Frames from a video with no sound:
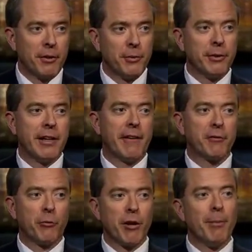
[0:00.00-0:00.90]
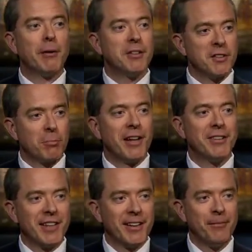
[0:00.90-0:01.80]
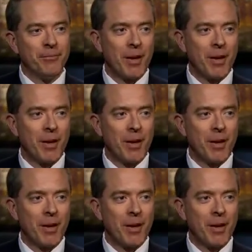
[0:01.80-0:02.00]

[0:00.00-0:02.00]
You wouldn't have to worry about displacing